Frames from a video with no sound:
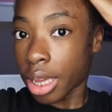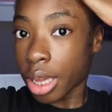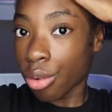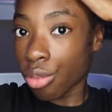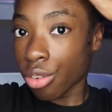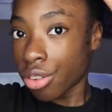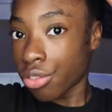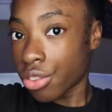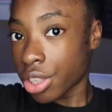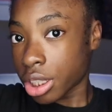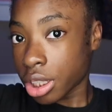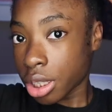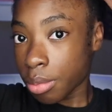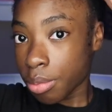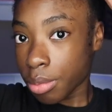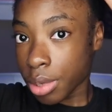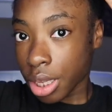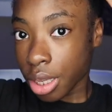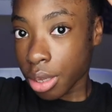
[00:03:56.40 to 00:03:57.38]
it
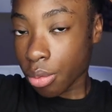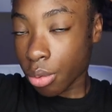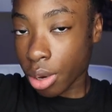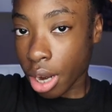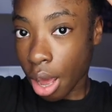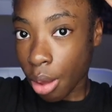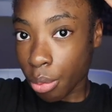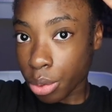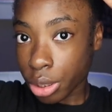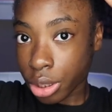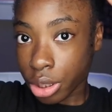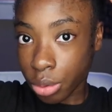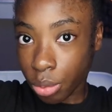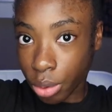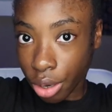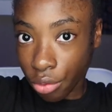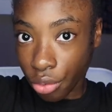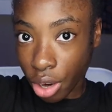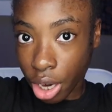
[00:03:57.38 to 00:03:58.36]
revisited me
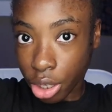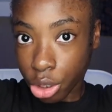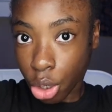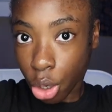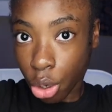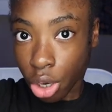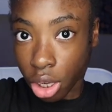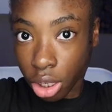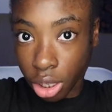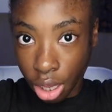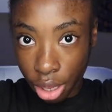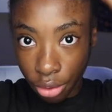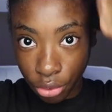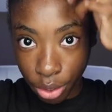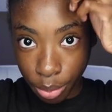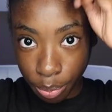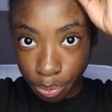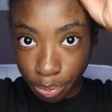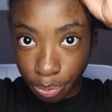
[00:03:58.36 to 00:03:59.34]
whenever I turned
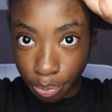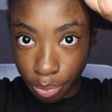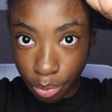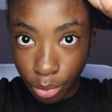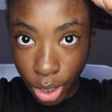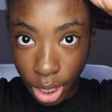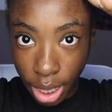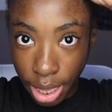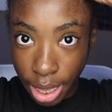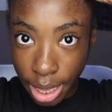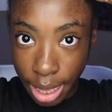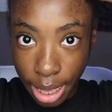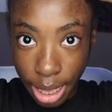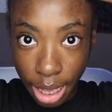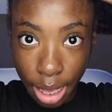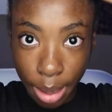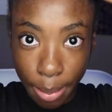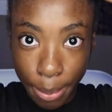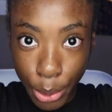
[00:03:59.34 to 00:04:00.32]
11,
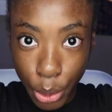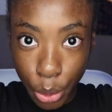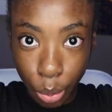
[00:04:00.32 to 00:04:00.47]
and